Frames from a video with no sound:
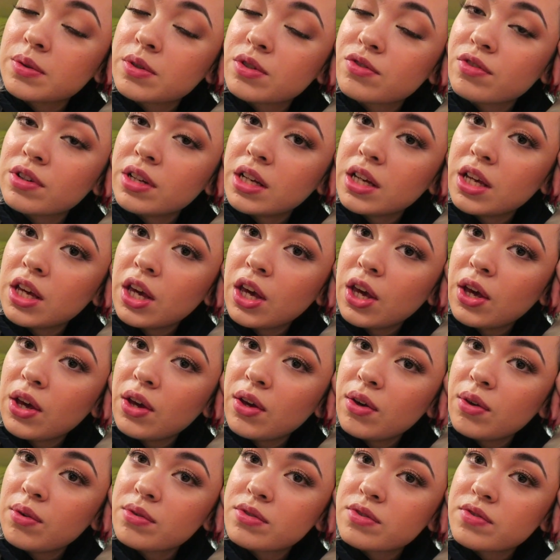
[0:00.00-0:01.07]
It was really cute,
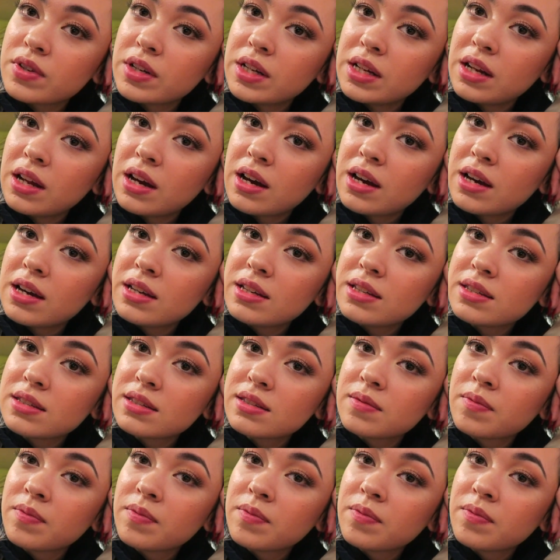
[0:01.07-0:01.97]
really nice.